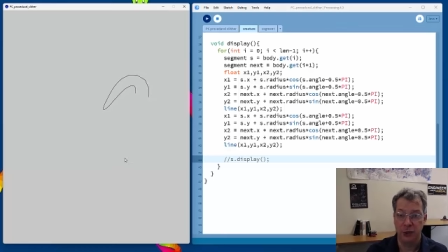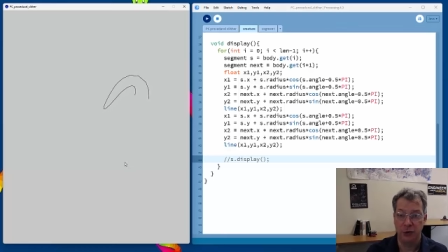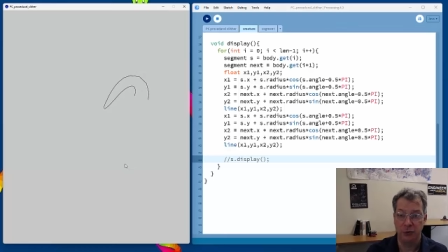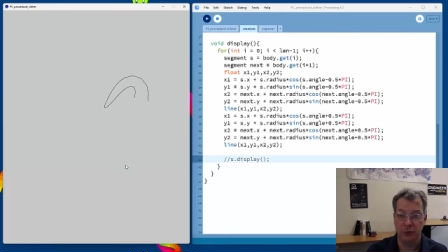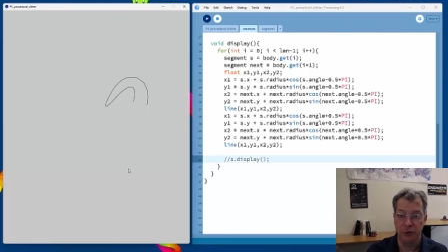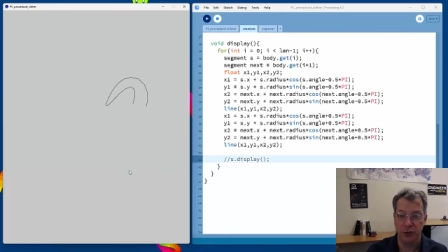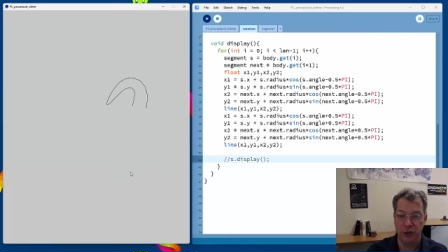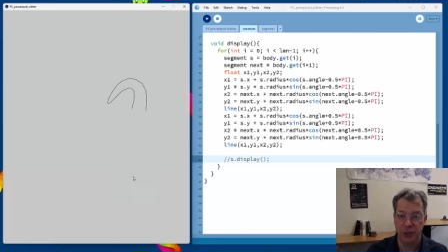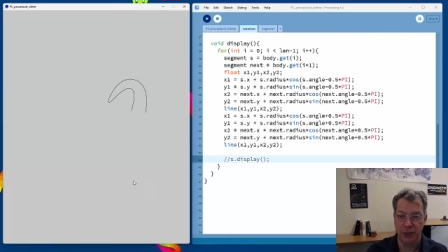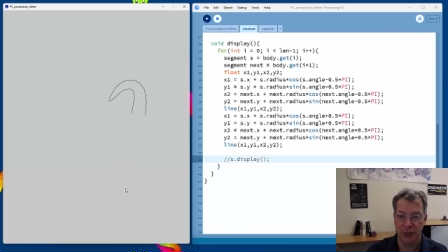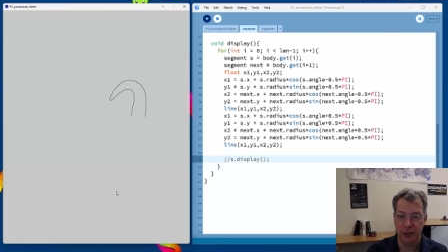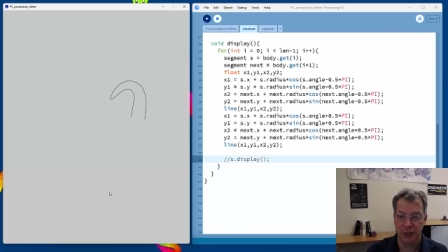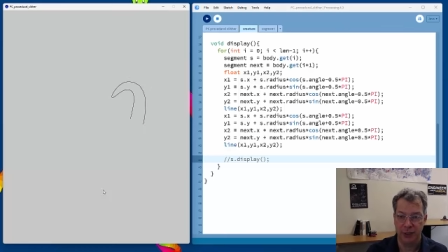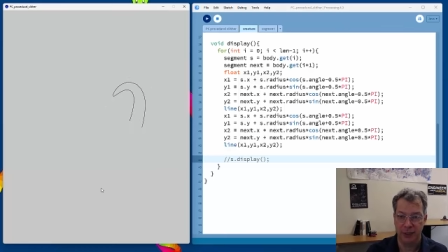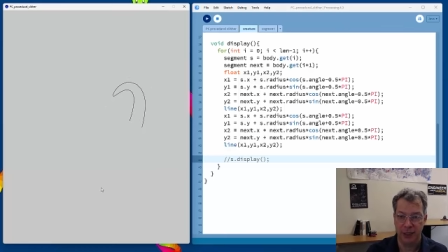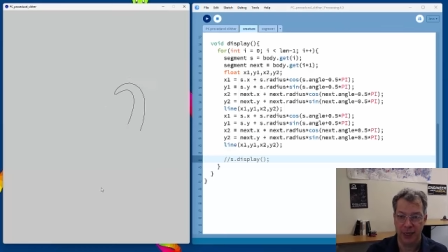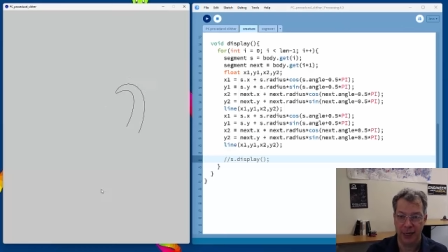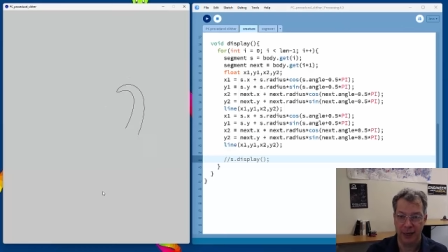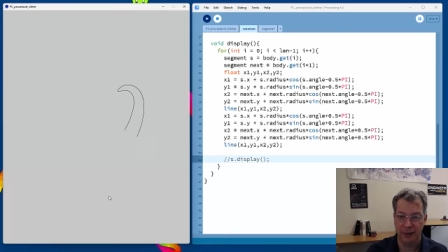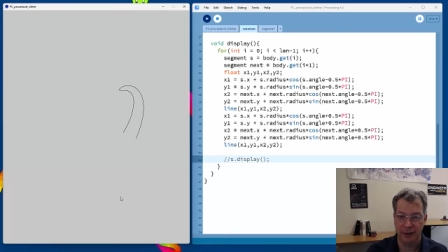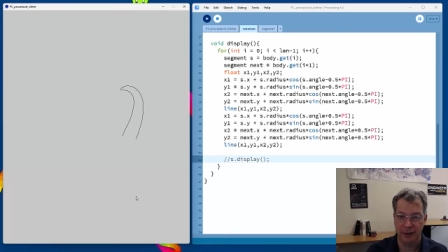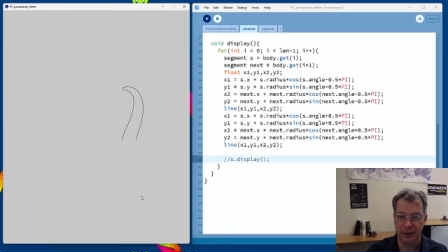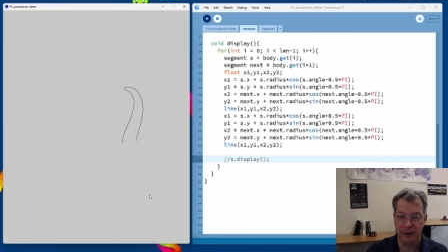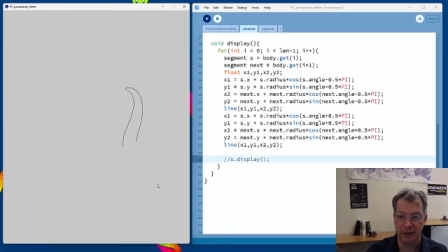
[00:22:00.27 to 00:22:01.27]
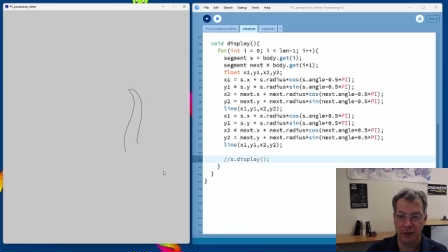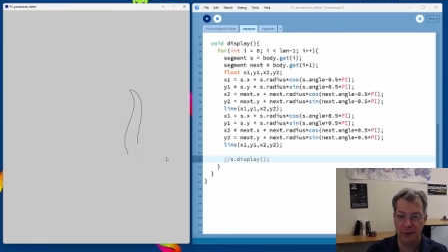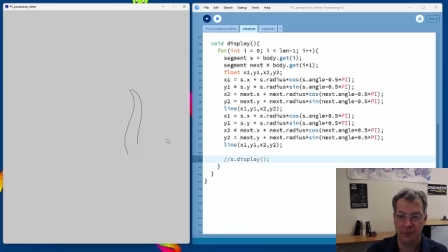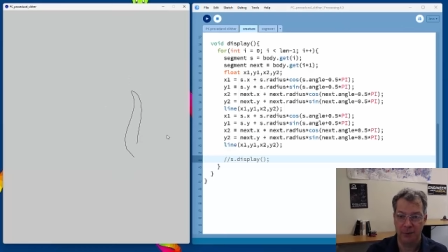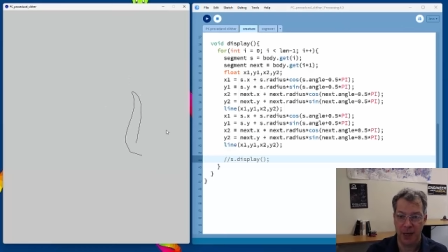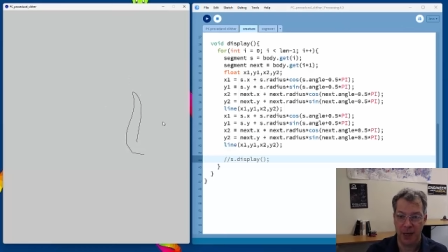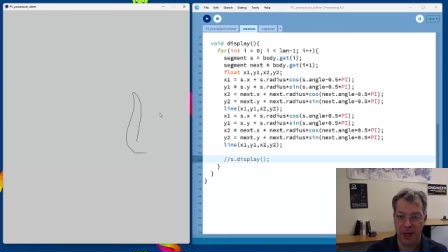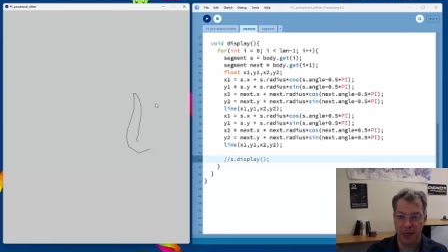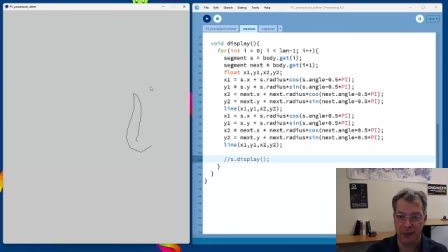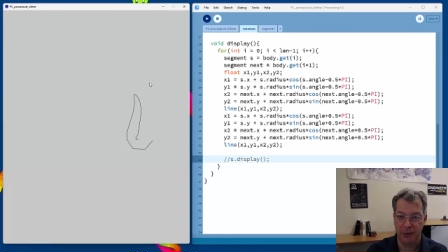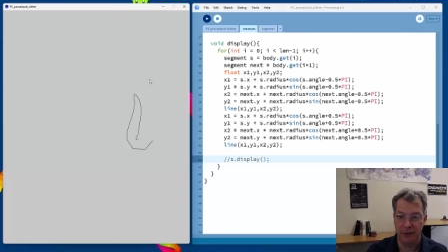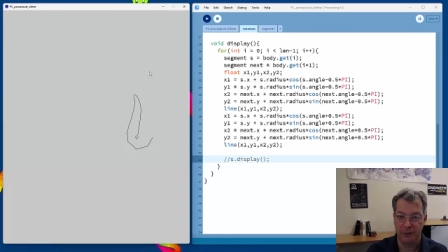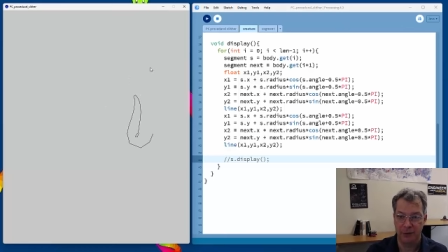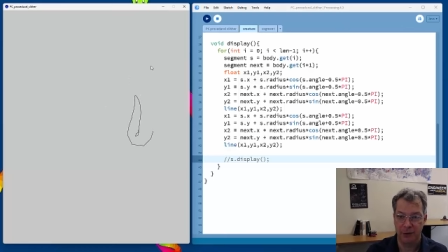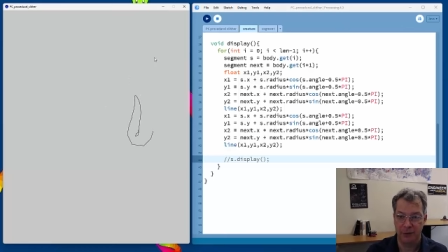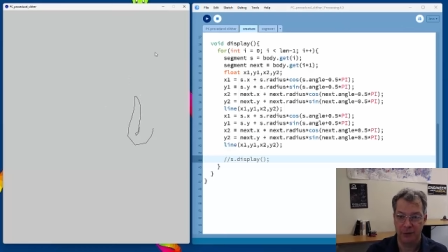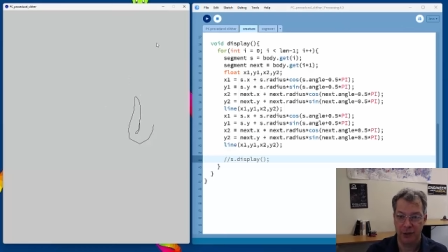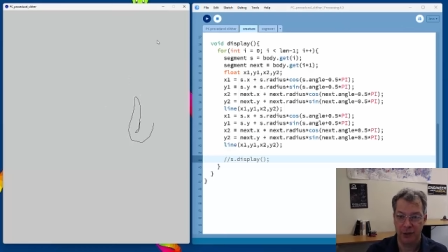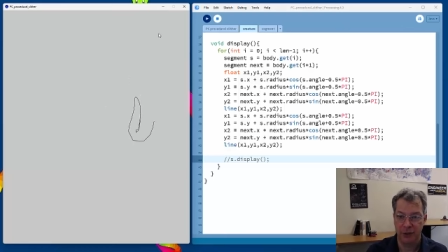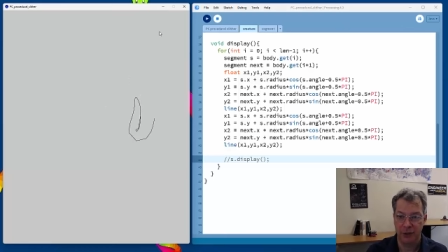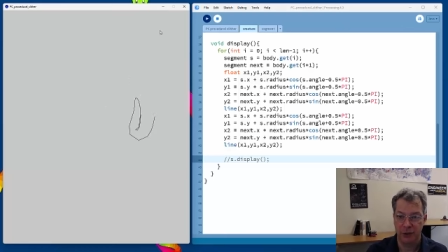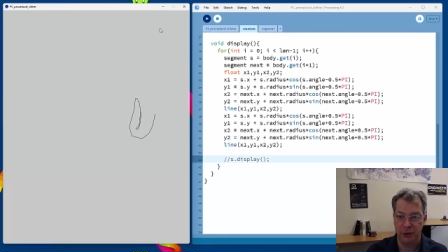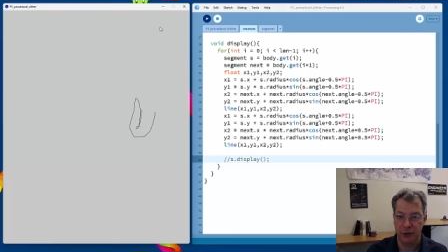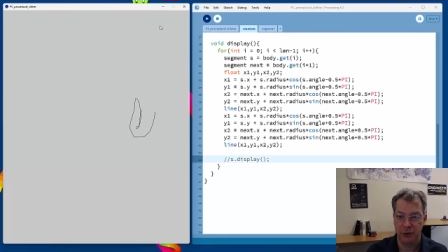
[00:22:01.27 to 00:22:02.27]
you just get the body of the
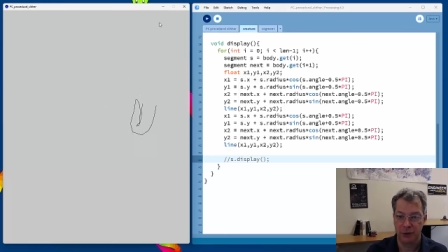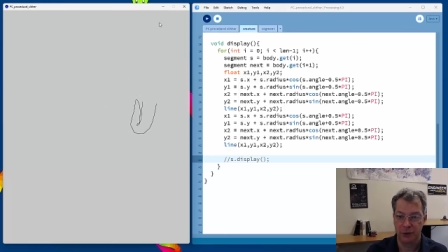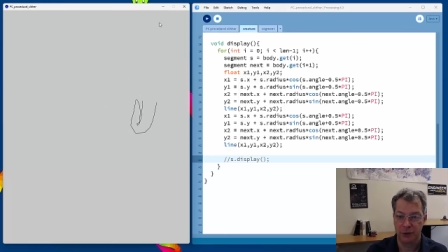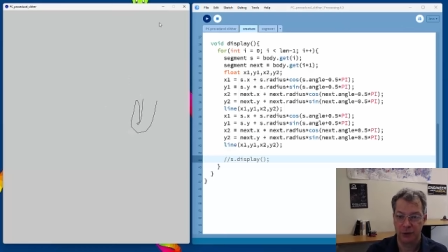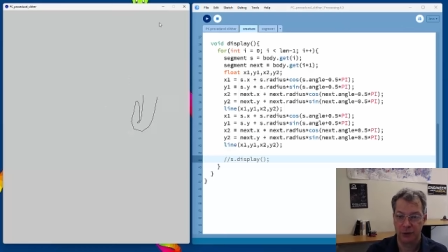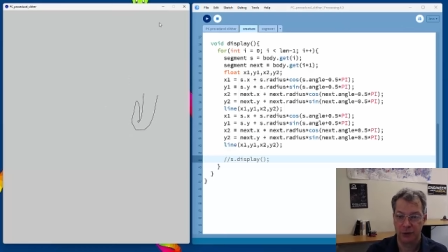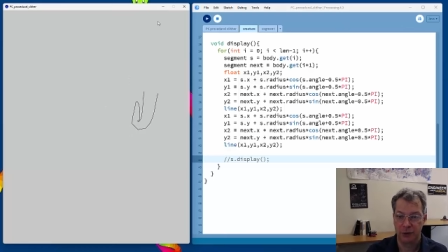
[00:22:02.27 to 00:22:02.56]
creature.